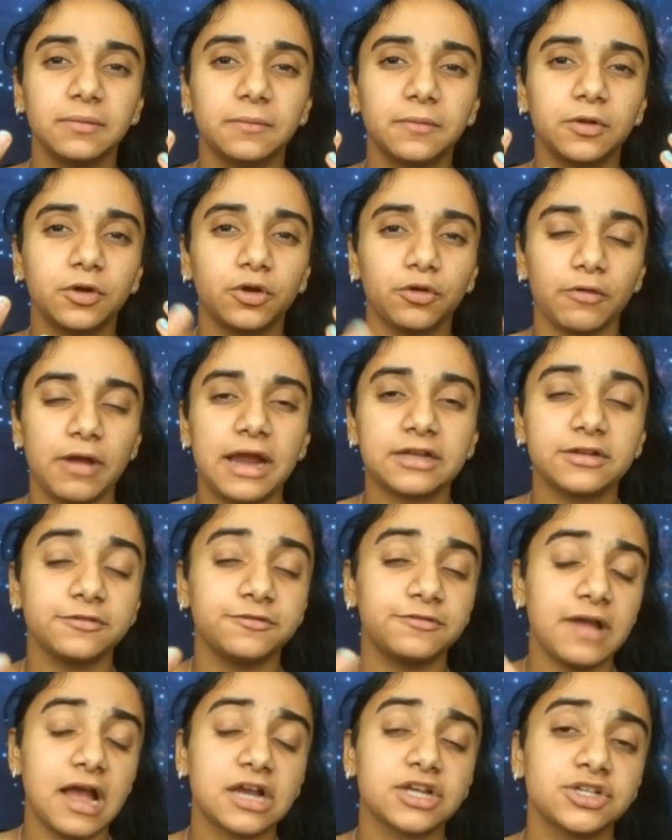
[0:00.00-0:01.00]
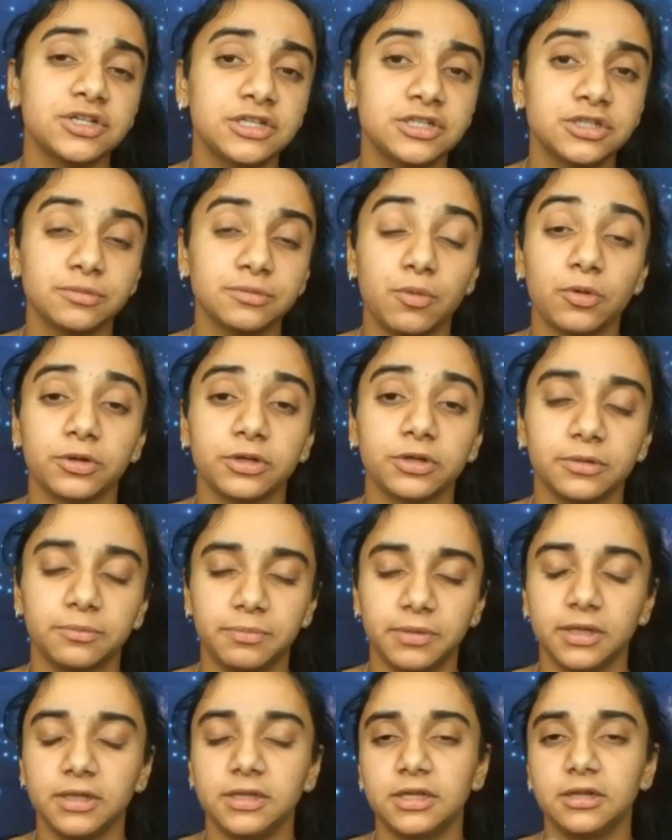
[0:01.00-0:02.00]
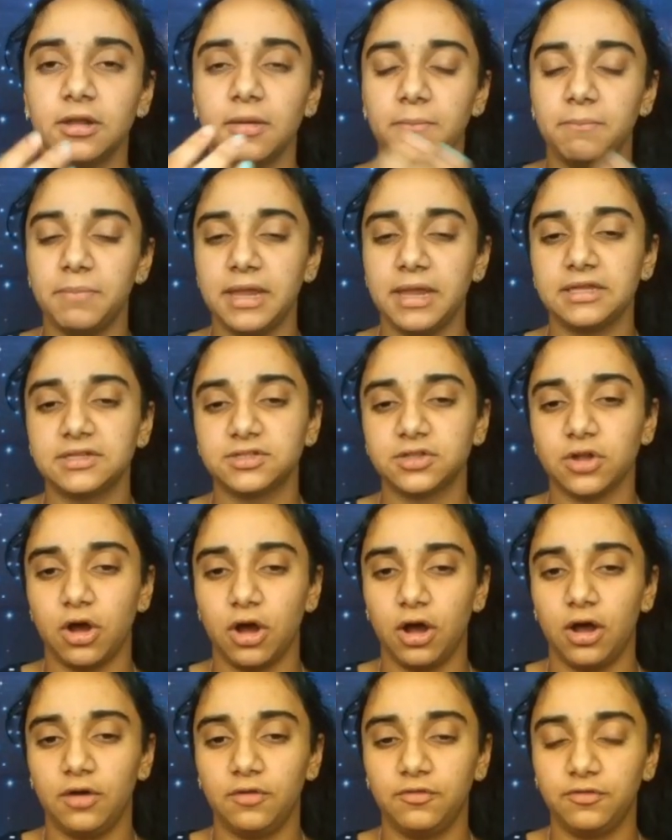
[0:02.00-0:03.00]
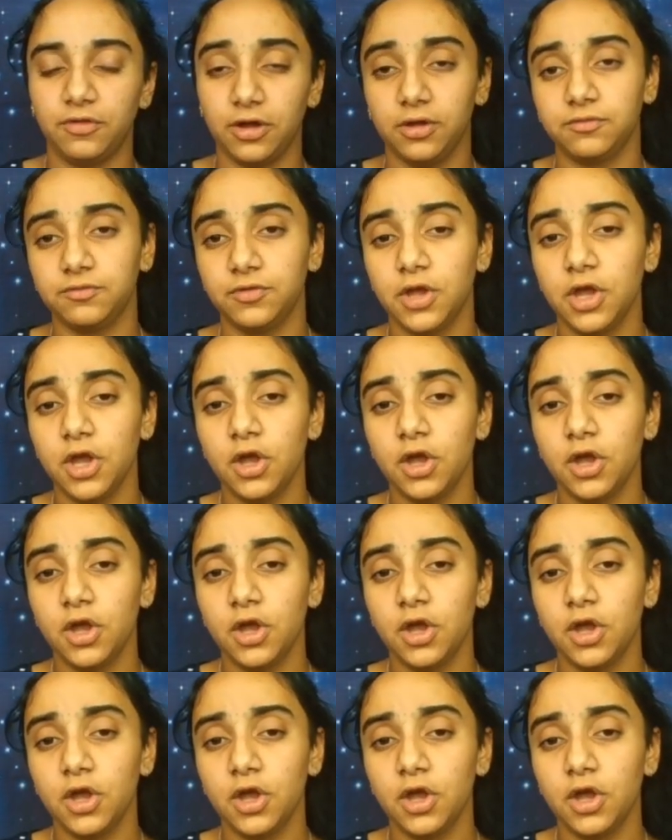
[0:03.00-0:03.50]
correct, a factually supported opinion based off of